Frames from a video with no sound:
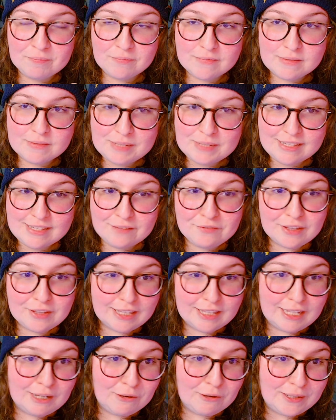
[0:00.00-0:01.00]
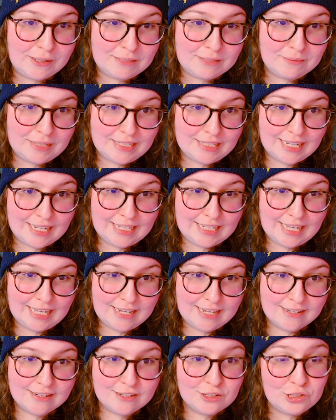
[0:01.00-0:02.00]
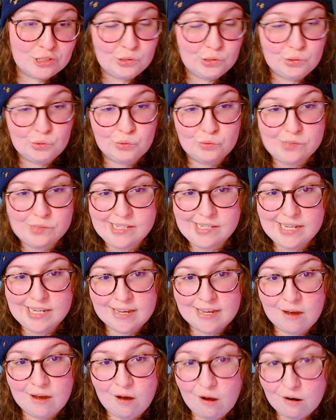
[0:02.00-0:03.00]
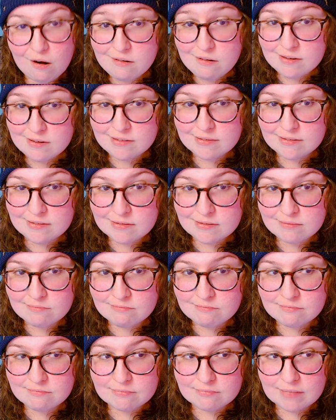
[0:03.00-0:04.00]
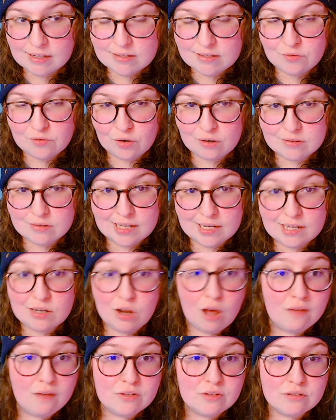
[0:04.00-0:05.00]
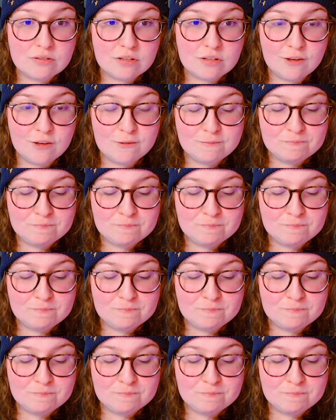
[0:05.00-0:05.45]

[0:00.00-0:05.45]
specifically going to be dedicated to reading arcs as far as like novels go.